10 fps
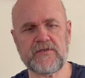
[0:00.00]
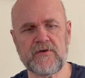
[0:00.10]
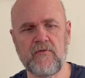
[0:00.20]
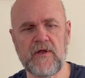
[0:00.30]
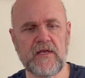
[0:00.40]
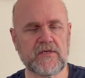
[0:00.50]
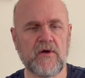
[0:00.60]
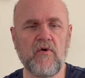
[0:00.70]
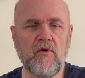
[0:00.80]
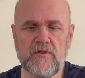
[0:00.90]
So when it's
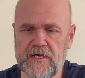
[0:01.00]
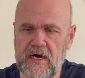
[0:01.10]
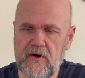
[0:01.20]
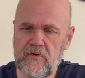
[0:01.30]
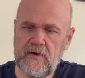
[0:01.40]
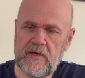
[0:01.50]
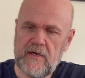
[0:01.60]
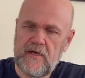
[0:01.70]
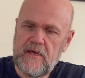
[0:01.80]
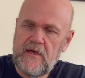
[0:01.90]
cold now,
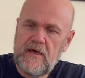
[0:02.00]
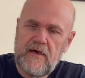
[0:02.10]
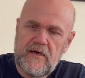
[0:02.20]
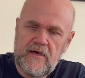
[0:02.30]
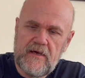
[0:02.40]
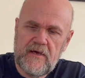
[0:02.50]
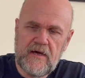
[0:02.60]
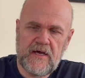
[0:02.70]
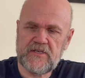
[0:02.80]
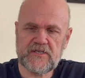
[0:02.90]

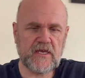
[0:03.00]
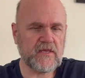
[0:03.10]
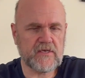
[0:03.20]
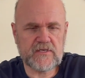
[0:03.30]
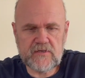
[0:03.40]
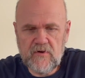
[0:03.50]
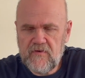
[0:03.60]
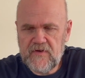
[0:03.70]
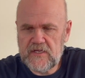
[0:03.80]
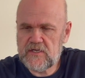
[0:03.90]
I just take this
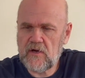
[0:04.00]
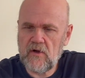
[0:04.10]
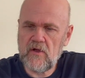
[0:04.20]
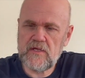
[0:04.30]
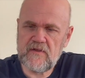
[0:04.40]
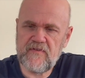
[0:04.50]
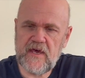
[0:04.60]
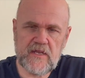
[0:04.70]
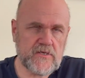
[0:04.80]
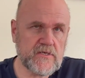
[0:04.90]
stove, and it's got all the
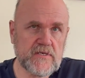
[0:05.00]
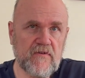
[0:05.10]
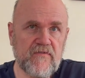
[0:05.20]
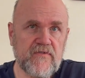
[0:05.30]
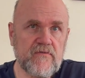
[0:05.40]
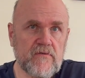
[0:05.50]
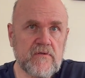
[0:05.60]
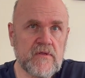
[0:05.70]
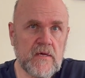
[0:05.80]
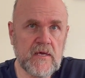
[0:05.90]
advantages of
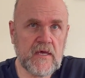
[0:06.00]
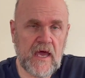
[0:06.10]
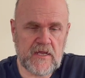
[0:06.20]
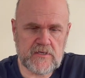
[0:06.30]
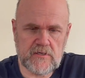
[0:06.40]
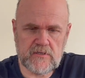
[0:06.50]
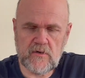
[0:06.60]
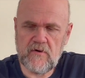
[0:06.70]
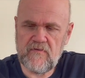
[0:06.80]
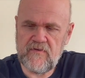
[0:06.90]
the canister
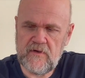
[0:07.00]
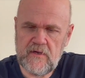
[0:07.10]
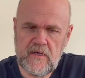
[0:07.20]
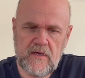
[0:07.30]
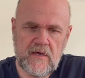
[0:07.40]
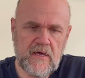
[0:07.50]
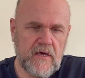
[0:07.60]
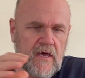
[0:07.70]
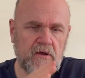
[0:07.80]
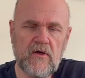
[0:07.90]
stove
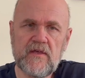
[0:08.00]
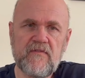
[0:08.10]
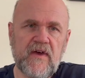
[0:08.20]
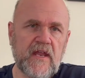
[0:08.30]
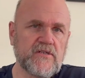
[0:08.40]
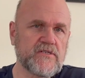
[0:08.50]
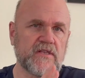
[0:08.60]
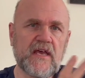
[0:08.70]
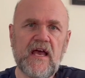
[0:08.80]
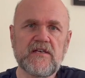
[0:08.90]
and all the advantages of
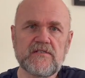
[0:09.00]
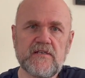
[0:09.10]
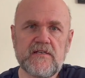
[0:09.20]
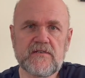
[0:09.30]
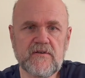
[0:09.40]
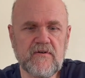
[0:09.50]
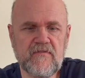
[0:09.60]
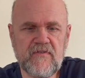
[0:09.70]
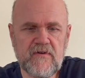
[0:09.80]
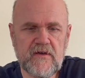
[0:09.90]
the gasoline stove.